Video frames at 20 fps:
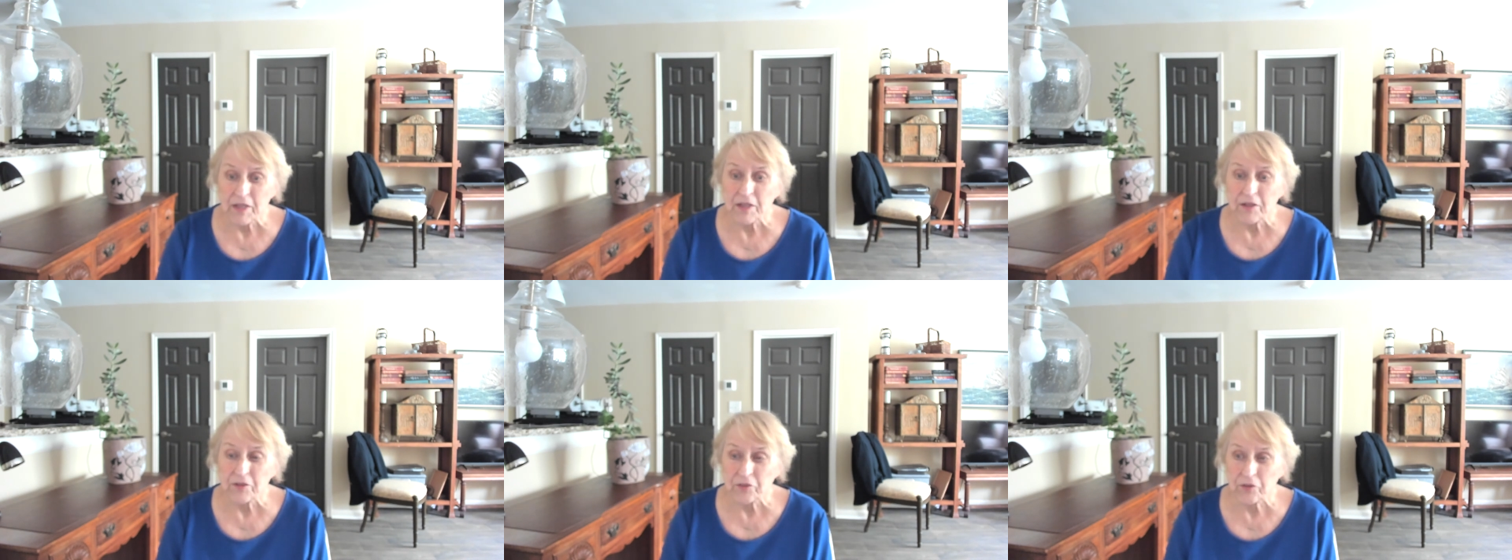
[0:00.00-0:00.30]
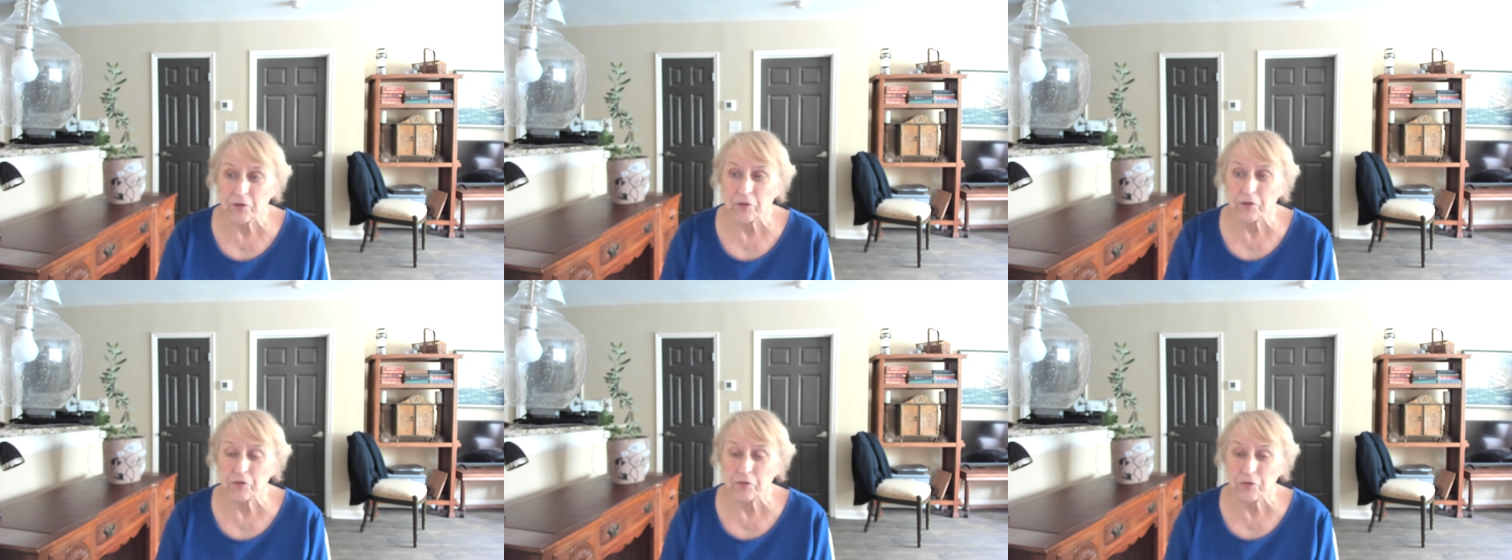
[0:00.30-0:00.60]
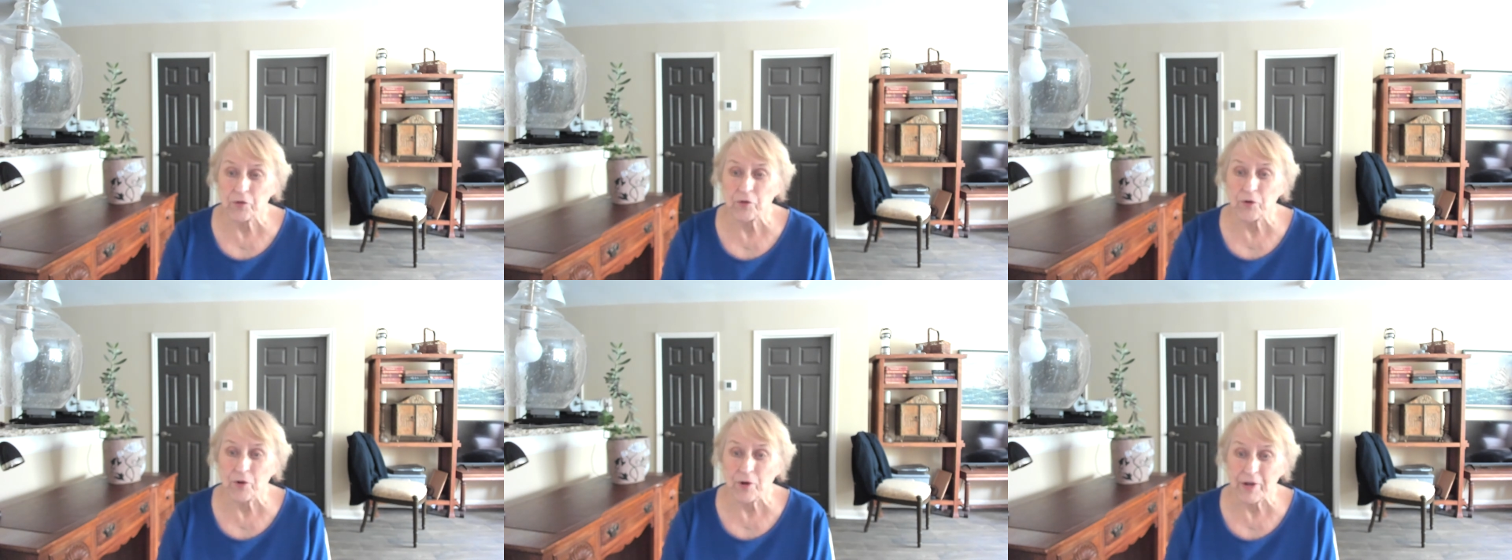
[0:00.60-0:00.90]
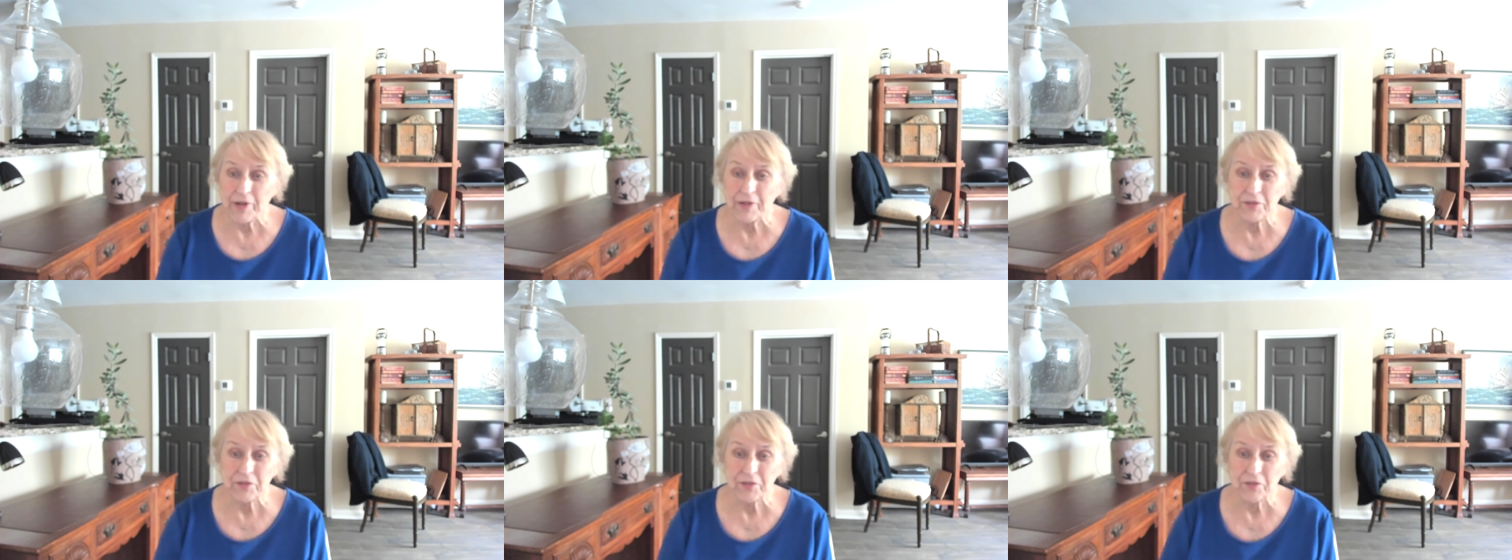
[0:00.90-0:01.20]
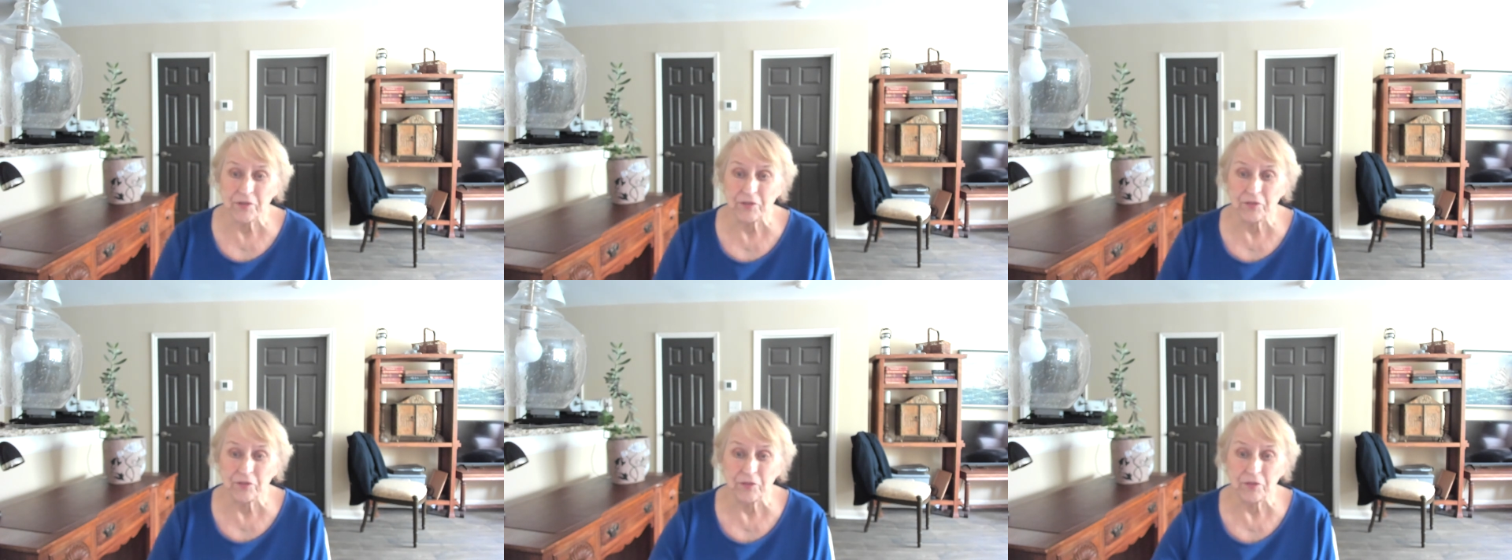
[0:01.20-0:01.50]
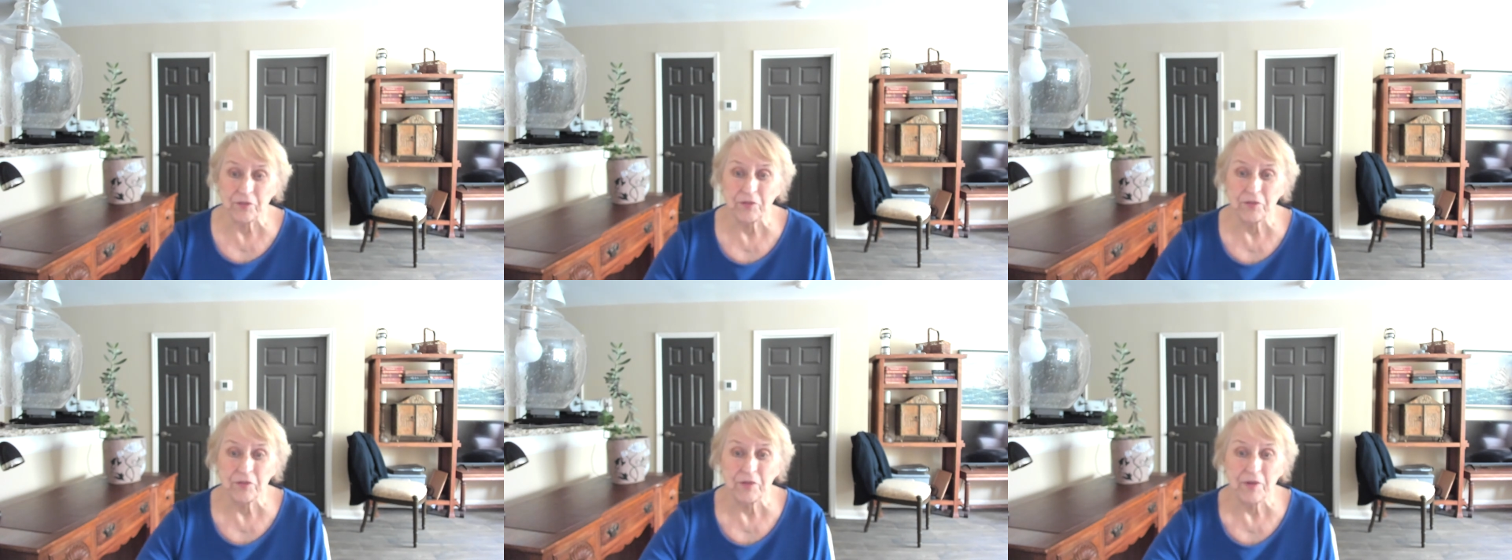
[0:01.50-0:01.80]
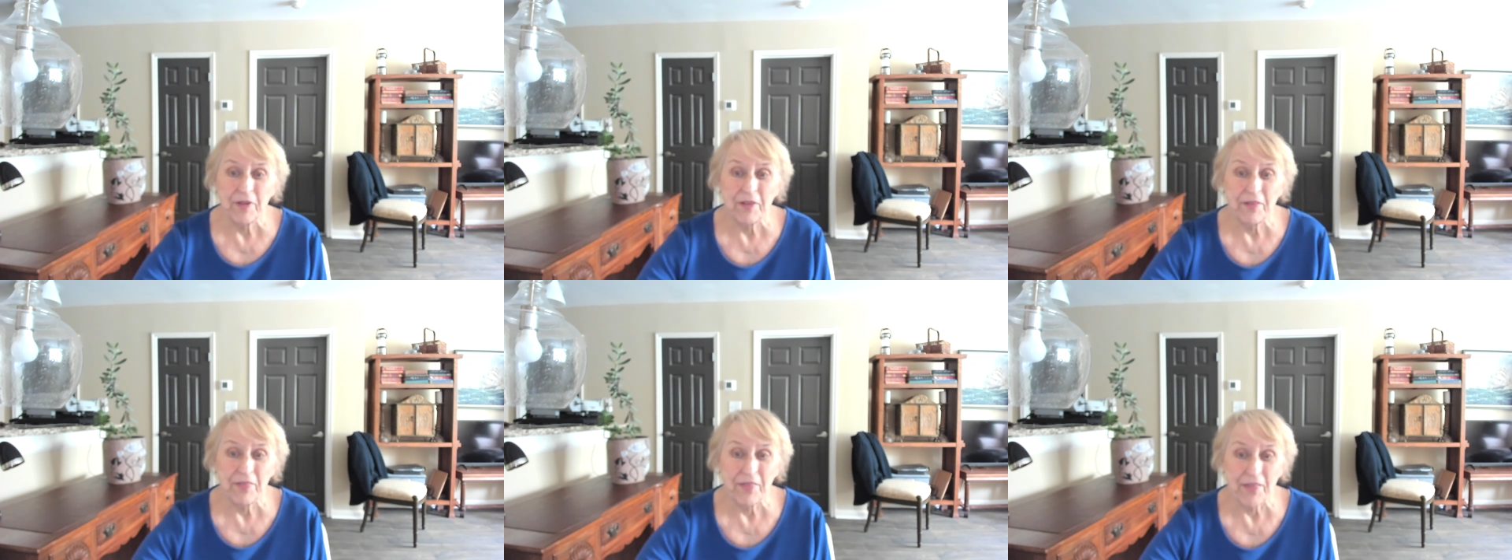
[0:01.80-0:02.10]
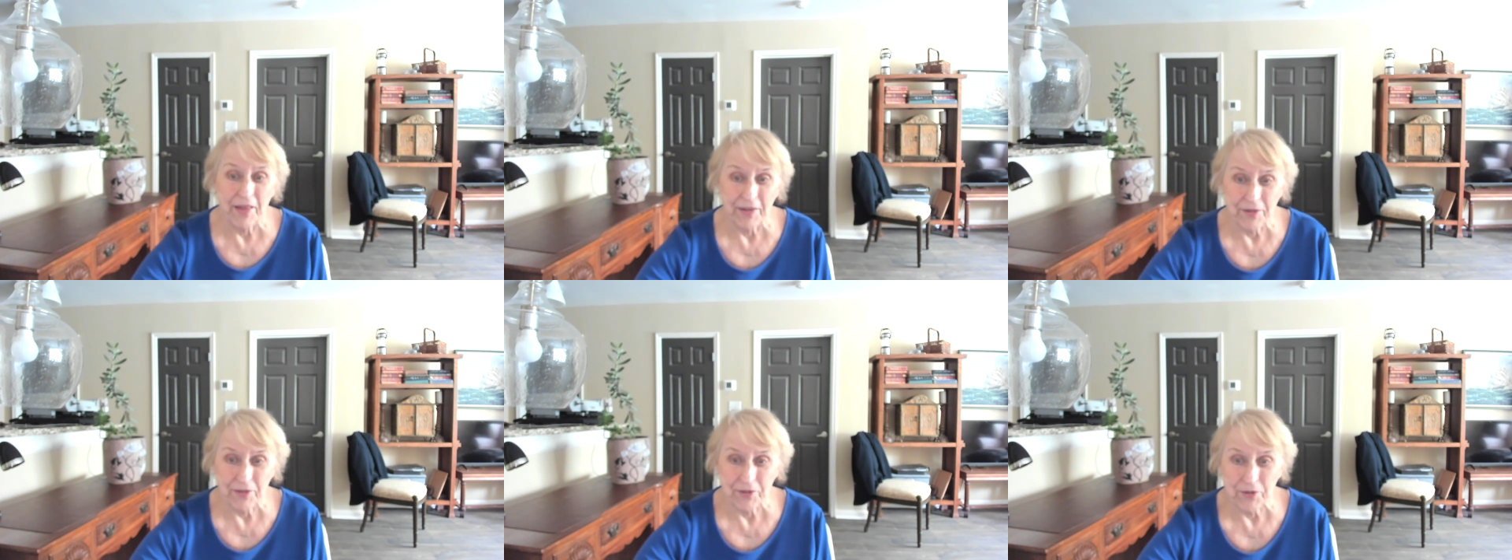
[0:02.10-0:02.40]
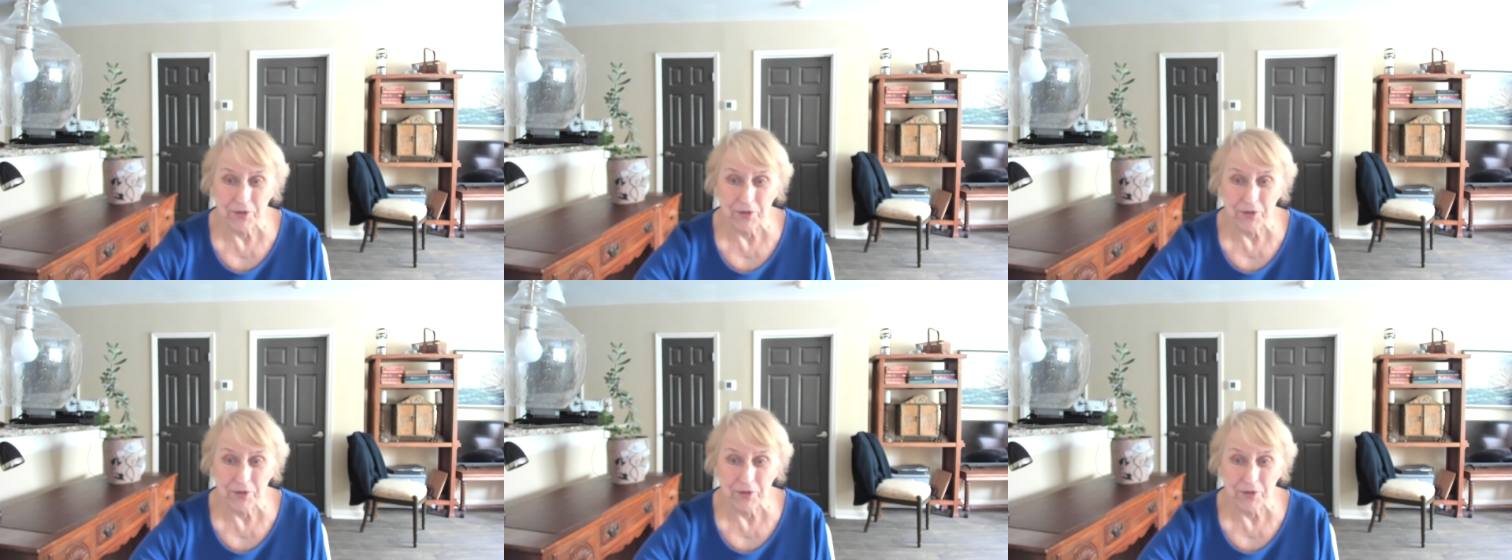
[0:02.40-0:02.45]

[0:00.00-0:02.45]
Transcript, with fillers: search for your ancestors. Thank